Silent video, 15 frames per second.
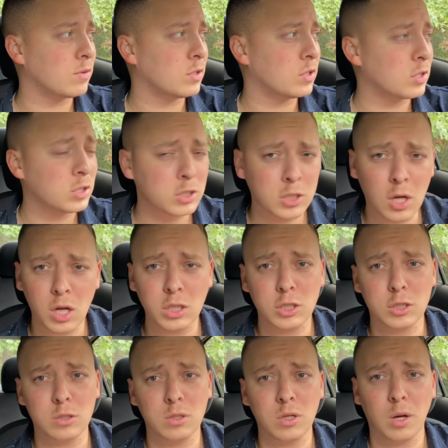
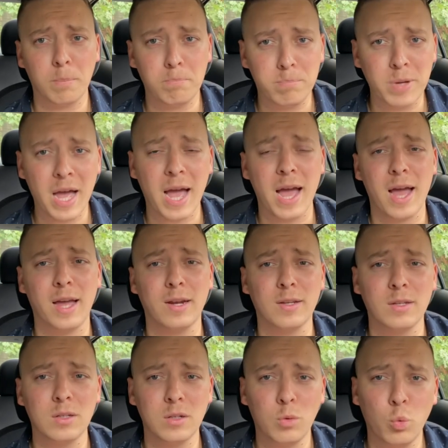such a bad
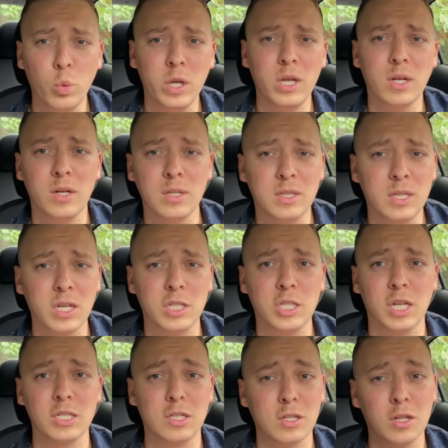weed addiction.
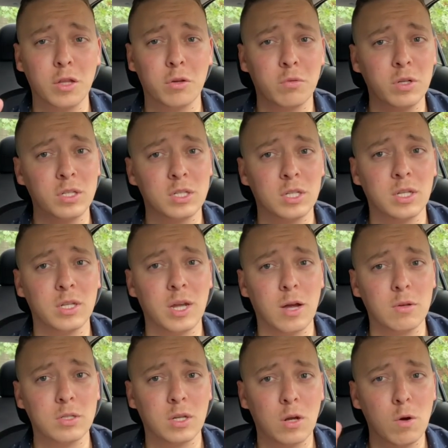That's another reason I
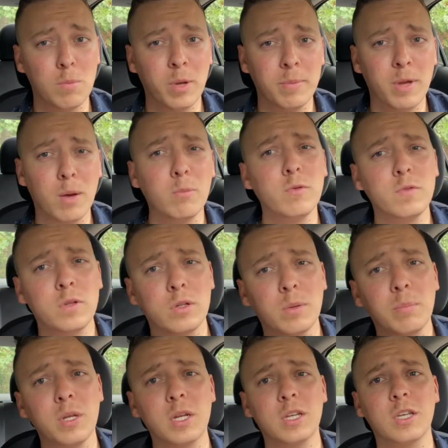was like, oh, maybe I'll move to
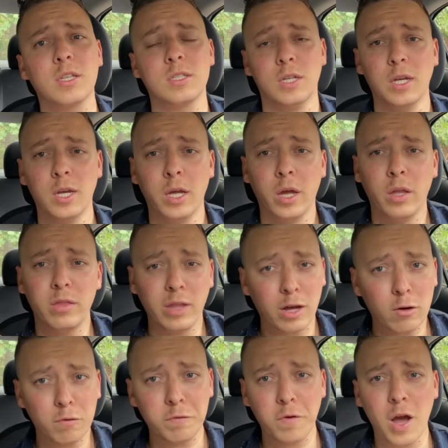Dominican.
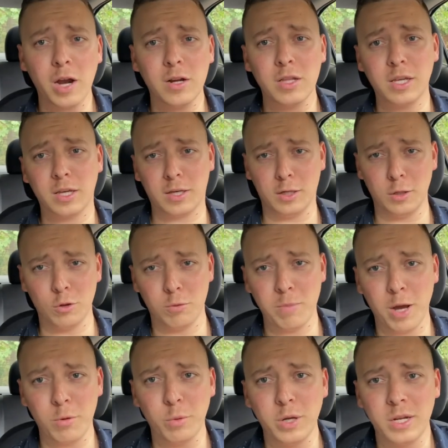That'll finally heal
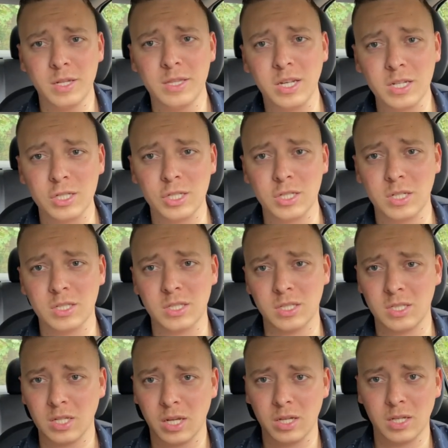my weed addiction because
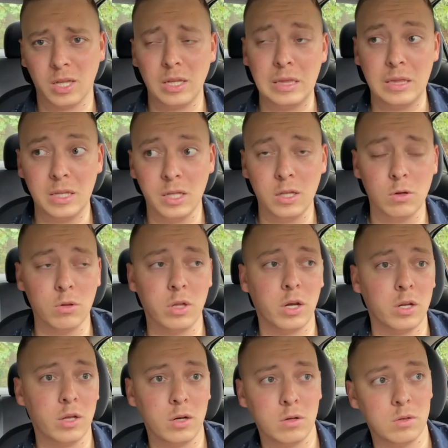it's like illegal
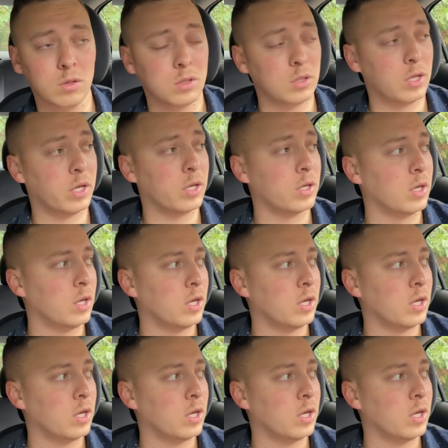there. They don't like